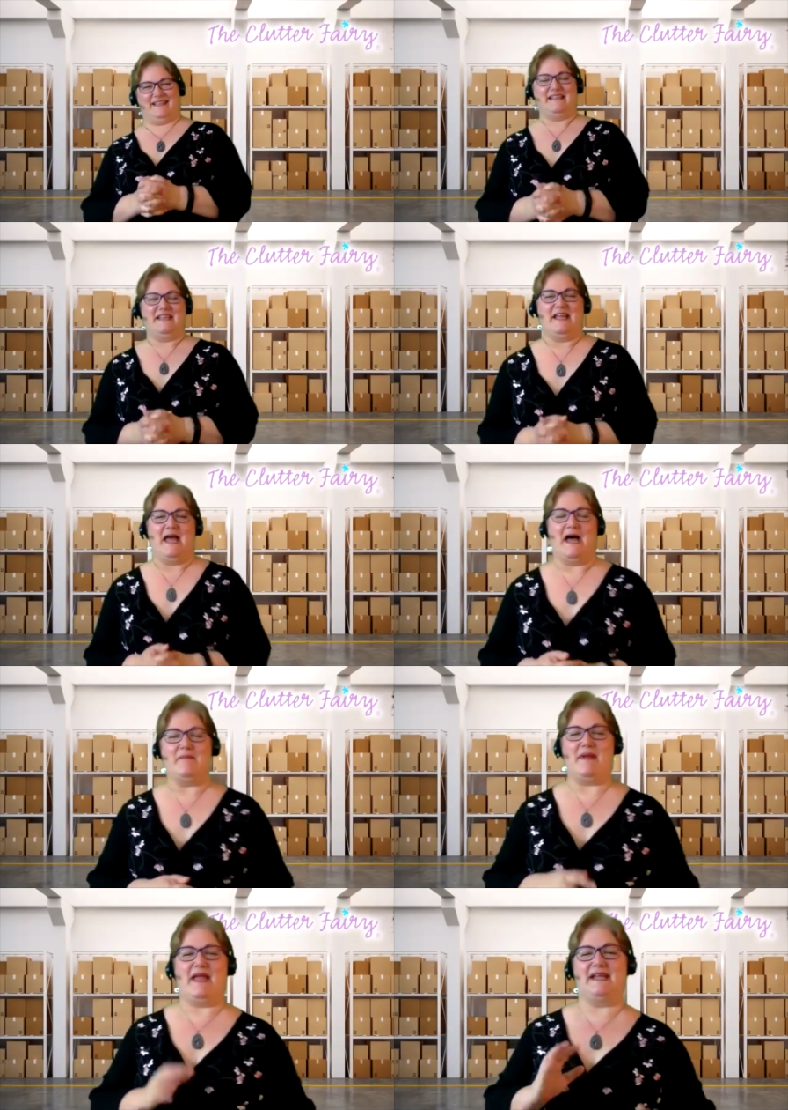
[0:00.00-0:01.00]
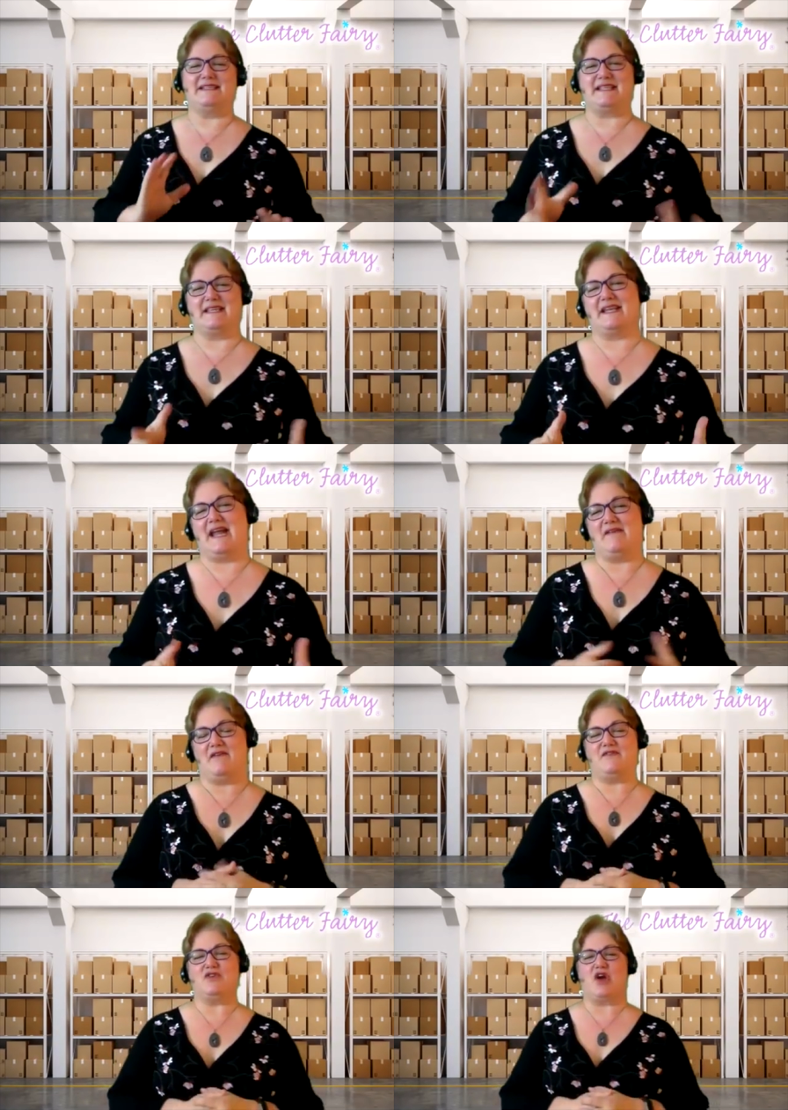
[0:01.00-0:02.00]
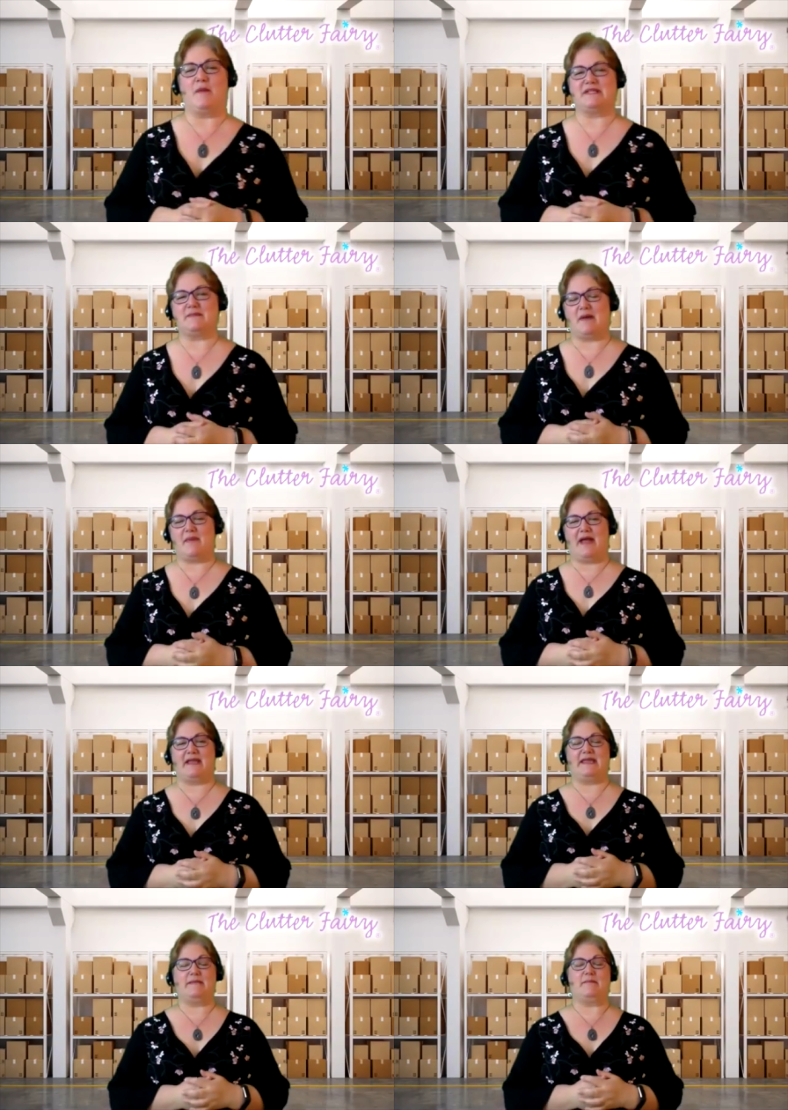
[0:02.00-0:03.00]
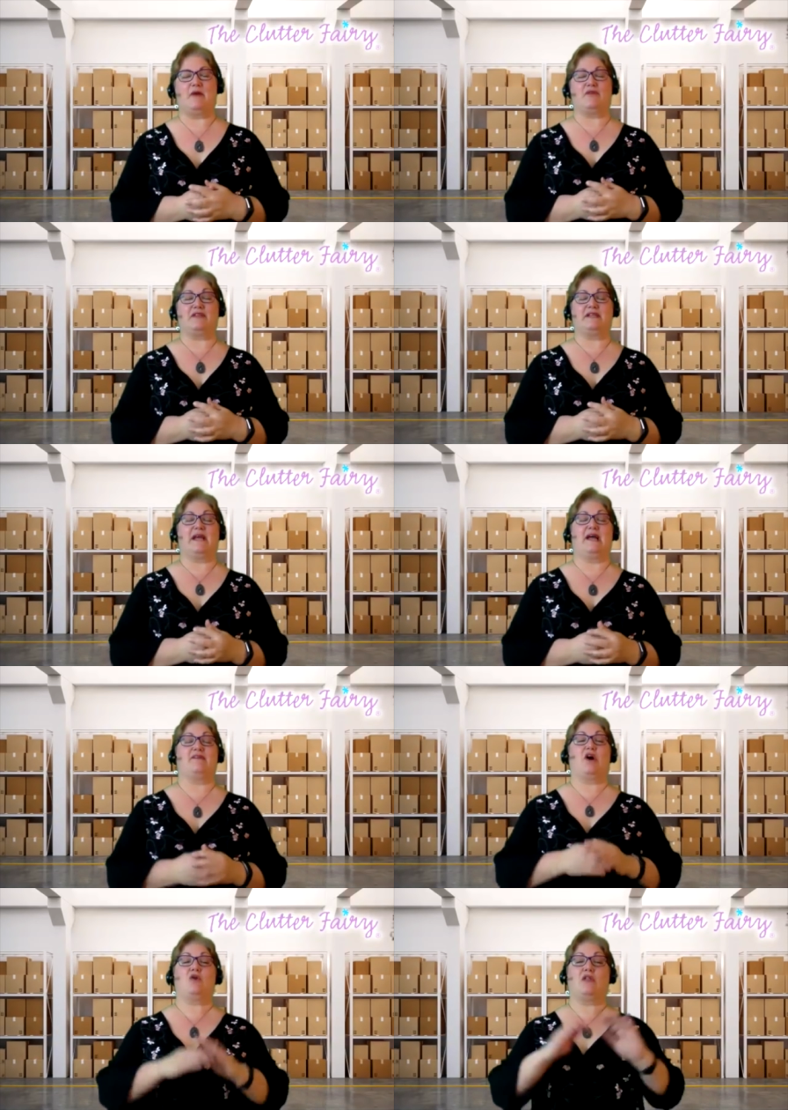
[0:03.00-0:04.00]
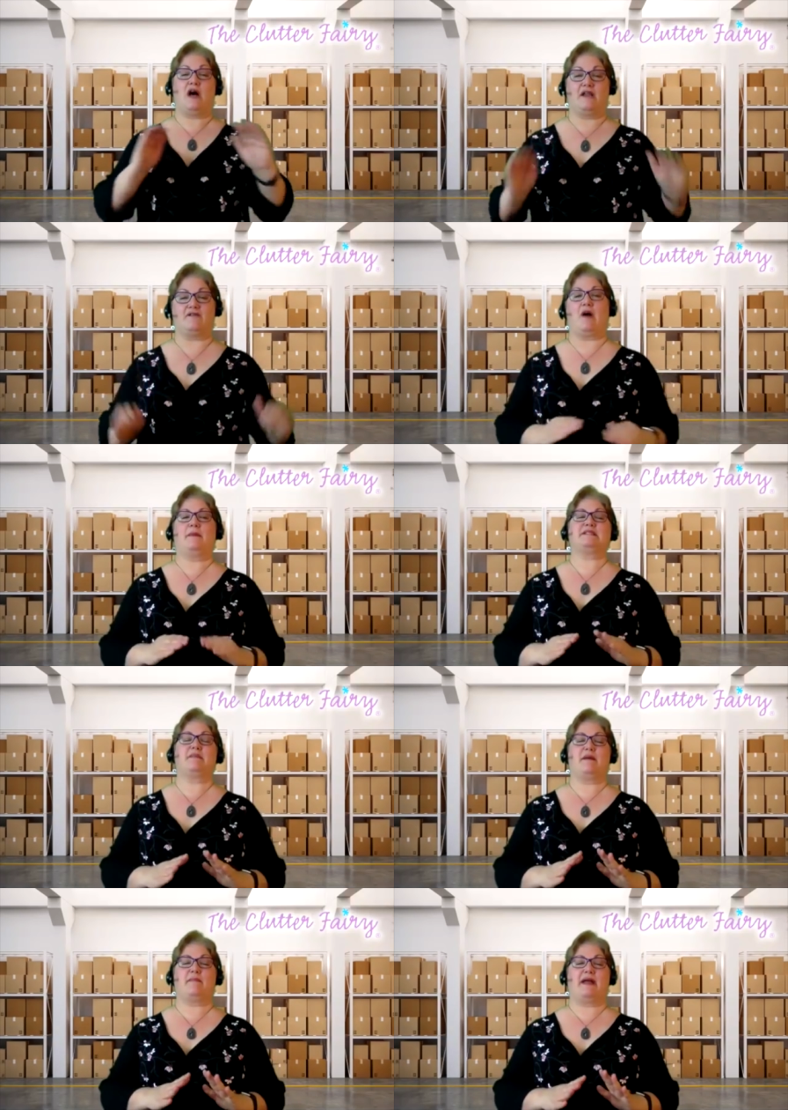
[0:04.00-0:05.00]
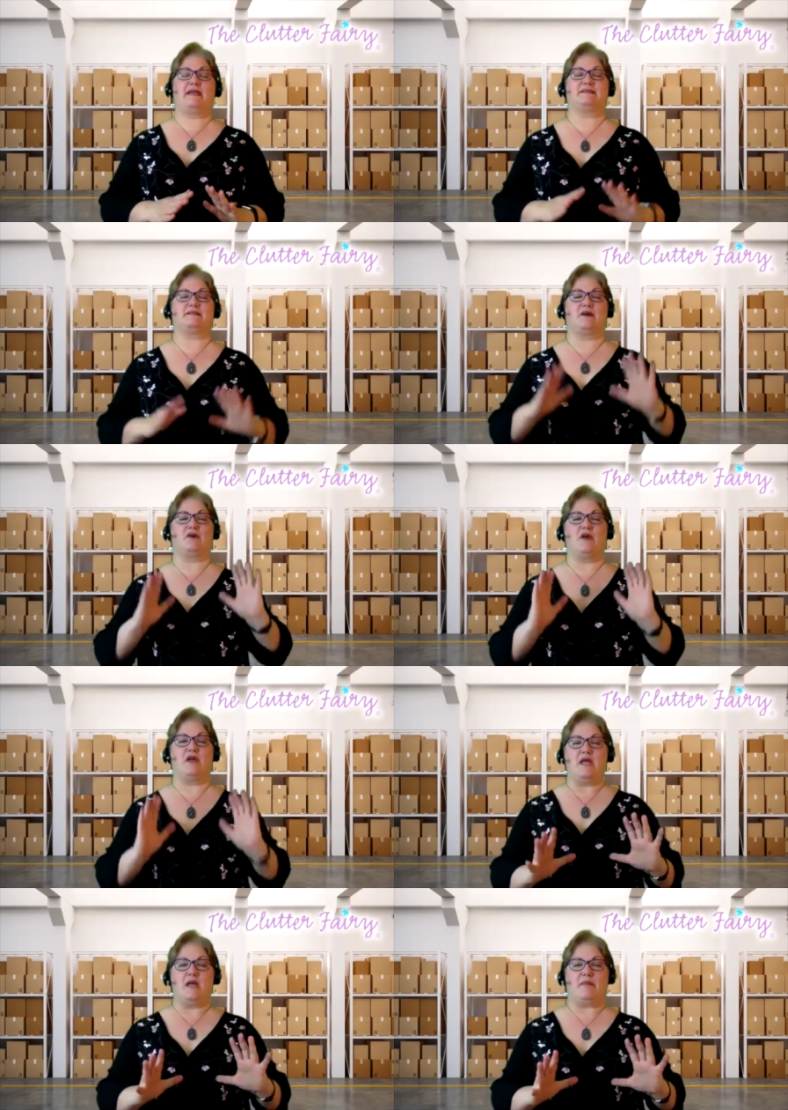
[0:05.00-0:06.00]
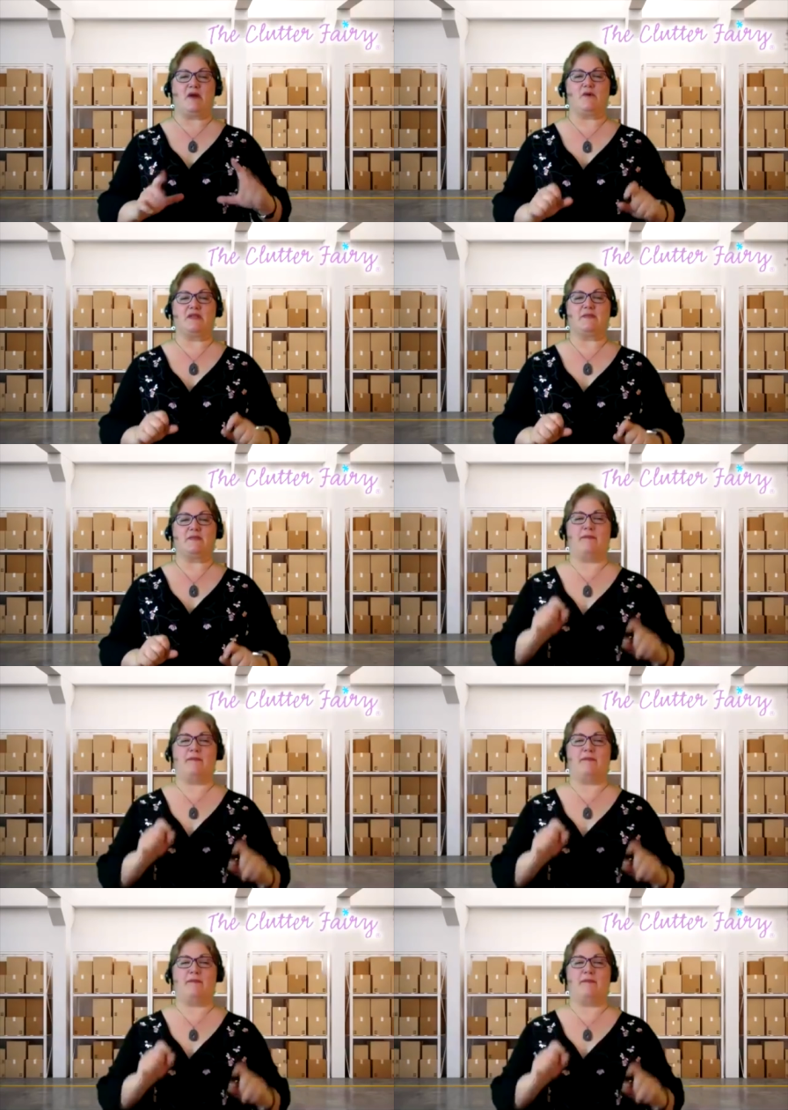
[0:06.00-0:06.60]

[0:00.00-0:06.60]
Ed said that I have a few comments about packing, but really I have a whole lot of comments about packing, so bear with me.